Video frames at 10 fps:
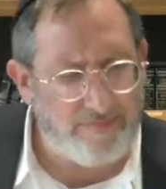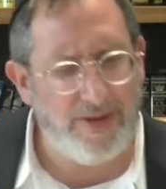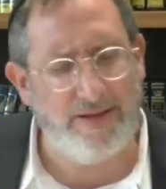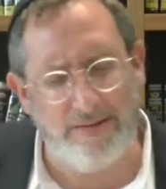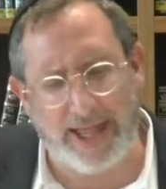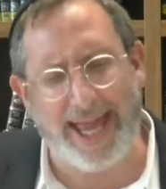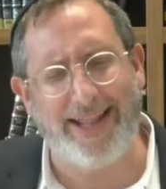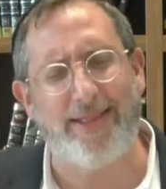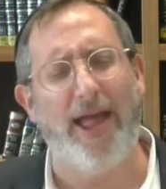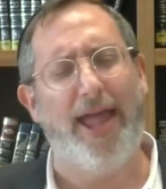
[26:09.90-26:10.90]
They'll say
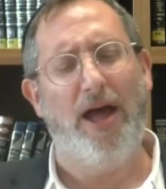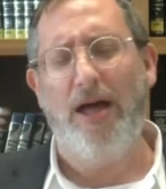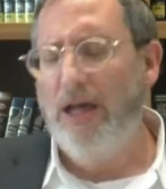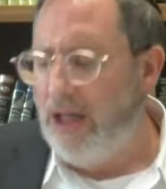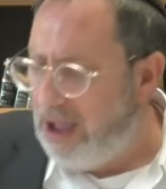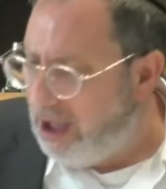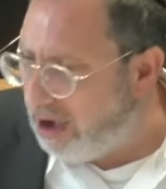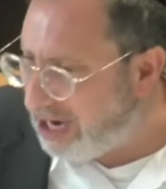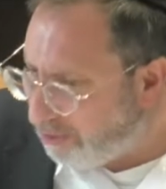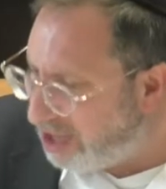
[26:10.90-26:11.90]
it's a
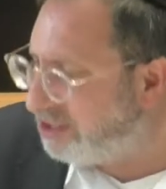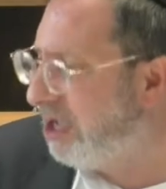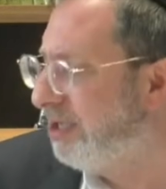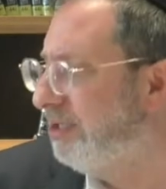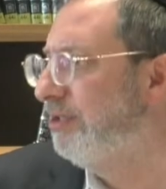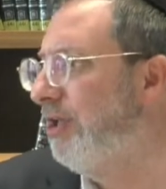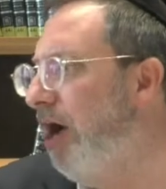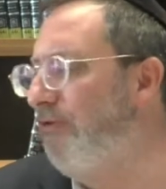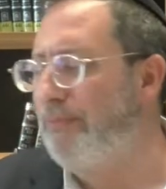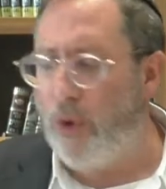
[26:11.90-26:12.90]
Charata,
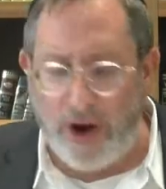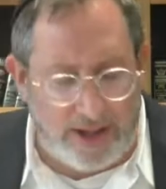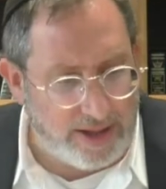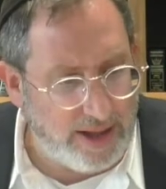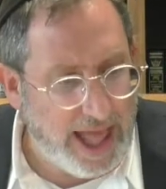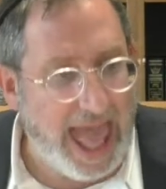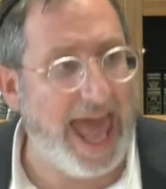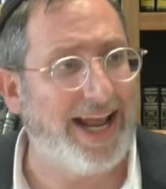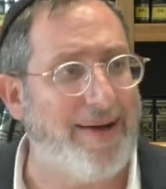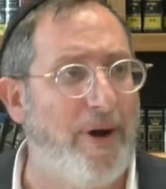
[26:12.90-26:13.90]
a remorse,
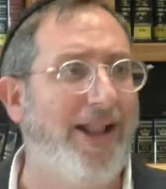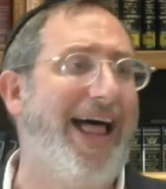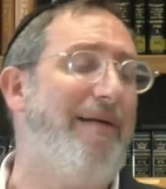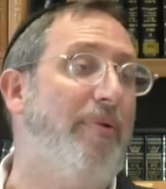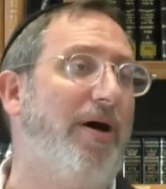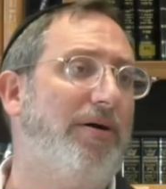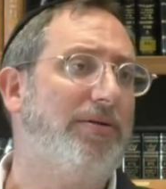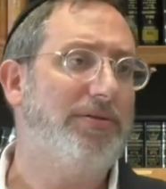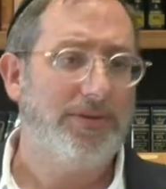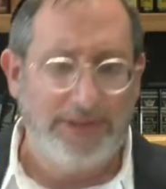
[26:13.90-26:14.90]
and Kabbalah Abba.
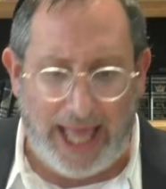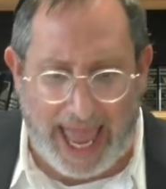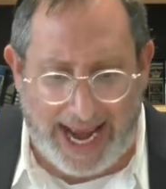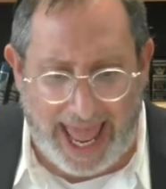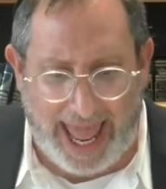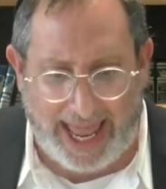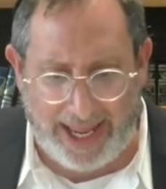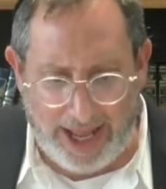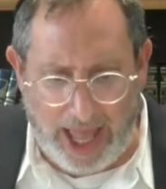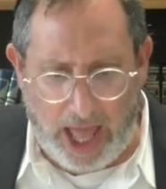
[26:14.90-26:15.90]
And
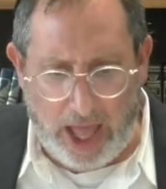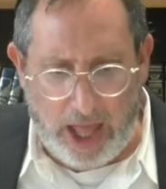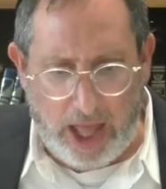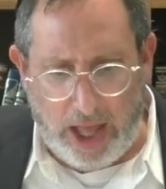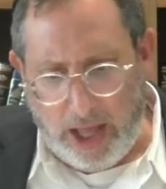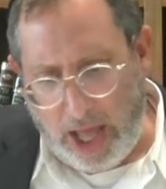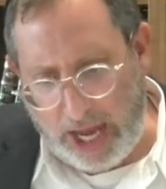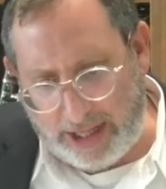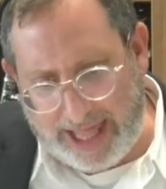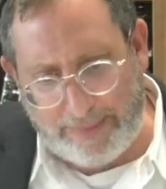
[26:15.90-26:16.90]

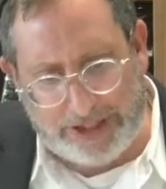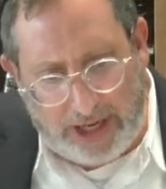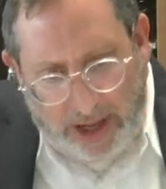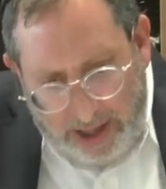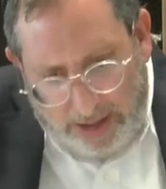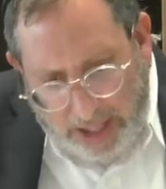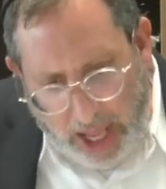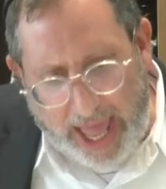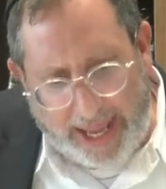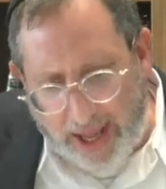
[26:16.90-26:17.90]
accepting
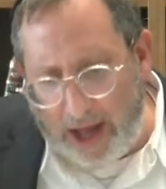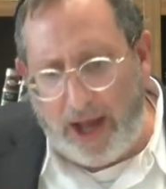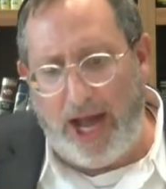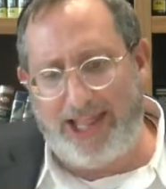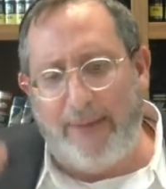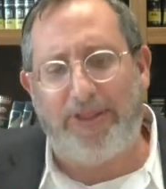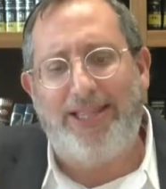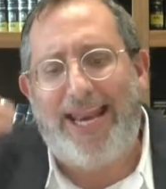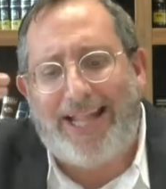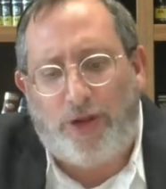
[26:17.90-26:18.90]

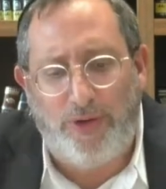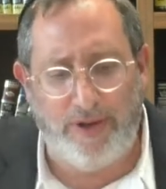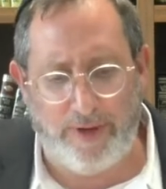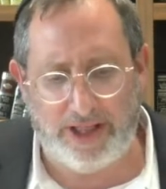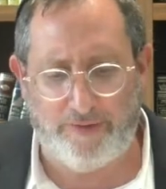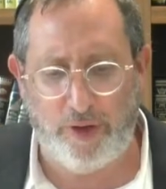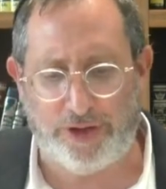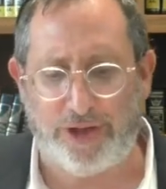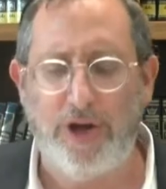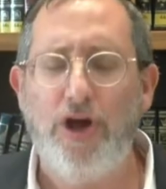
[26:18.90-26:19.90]
the not to in the
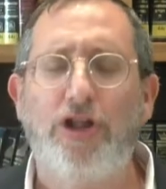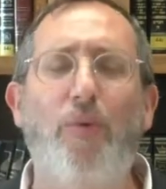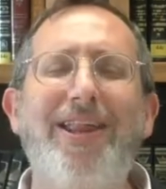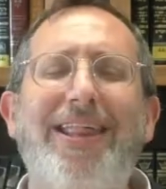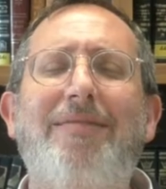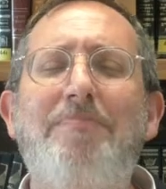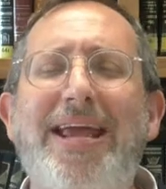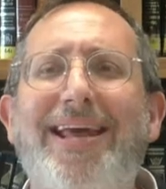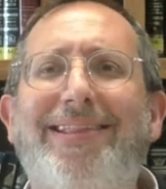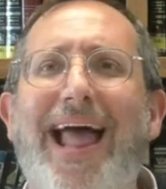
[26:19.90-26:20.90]
future. So what does this
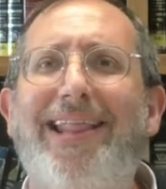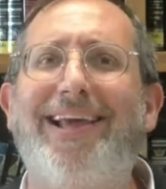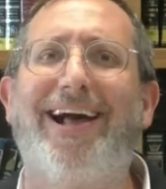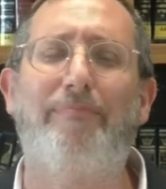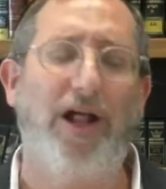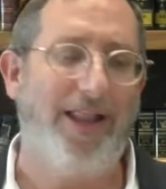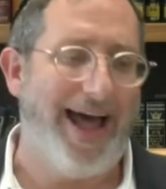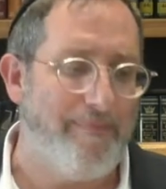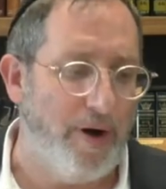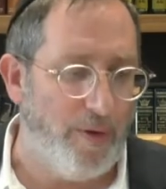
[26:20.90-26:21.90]
mean exactly,
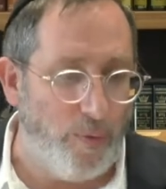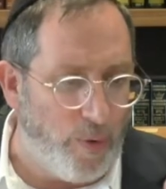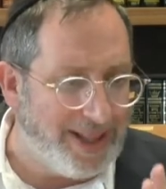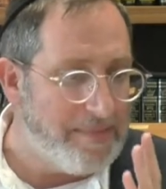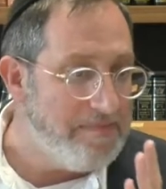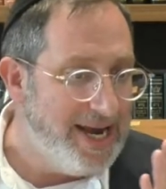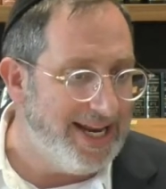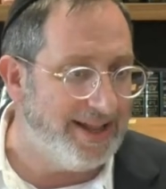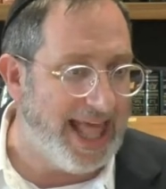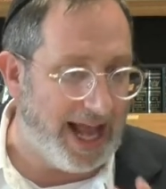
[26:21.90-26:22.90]
Kabbalah Haba? What does it mean
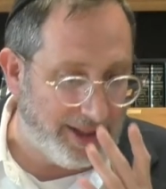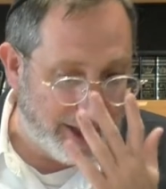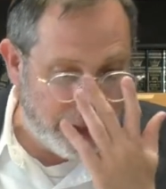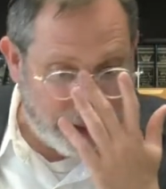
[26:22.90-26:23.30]
exactly?